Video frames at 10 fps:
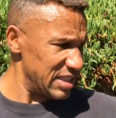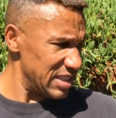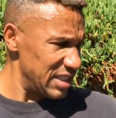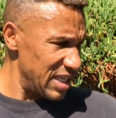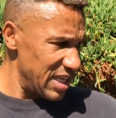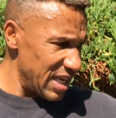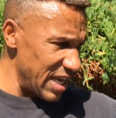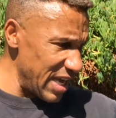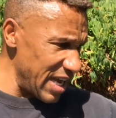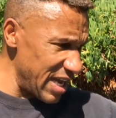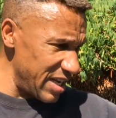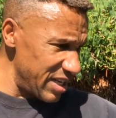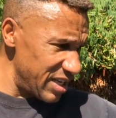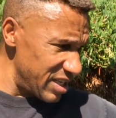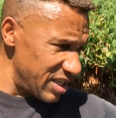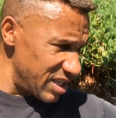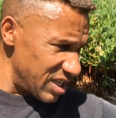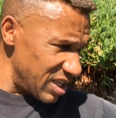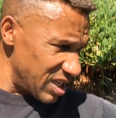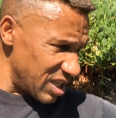dandy must-have
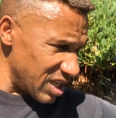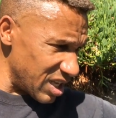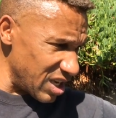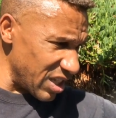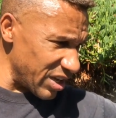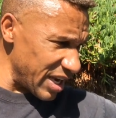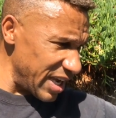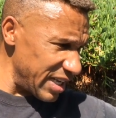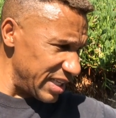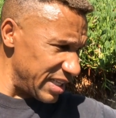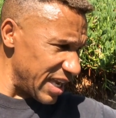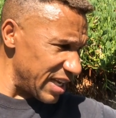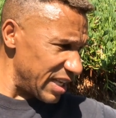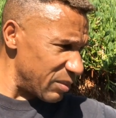is a